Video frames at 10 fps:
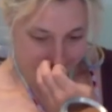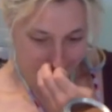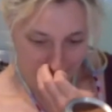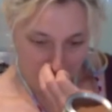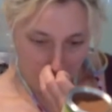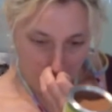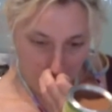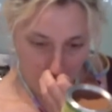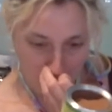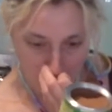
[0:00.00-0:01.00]
say.
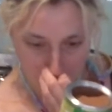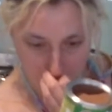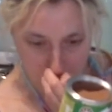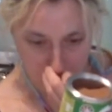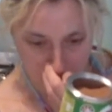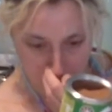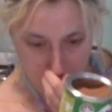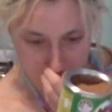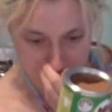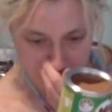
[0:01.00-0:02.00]
Oh, know your
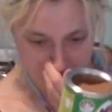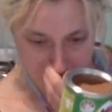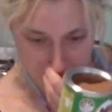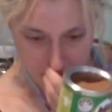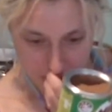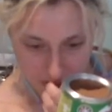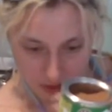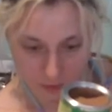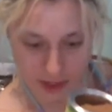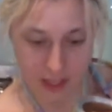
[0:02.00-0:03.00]
portions.
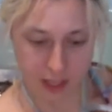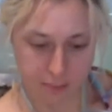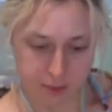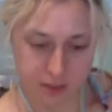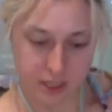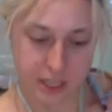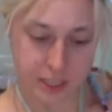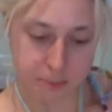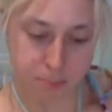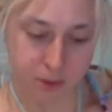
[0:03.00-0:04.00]
3
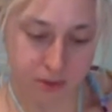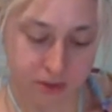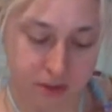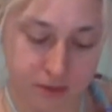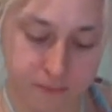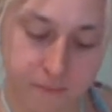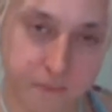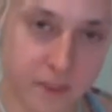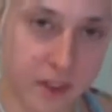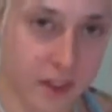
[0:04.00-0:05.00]
teaspoons.
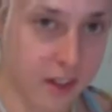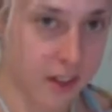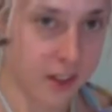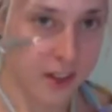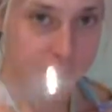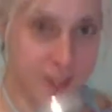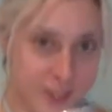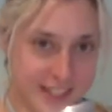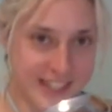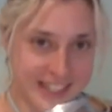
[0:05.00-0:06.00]

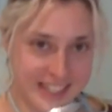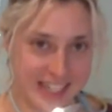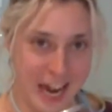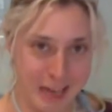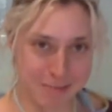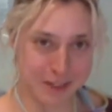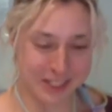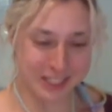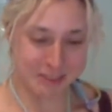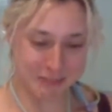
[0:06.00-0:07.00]
This is a
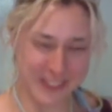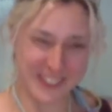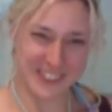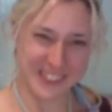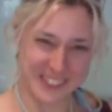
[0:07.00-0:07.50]
tablespoon.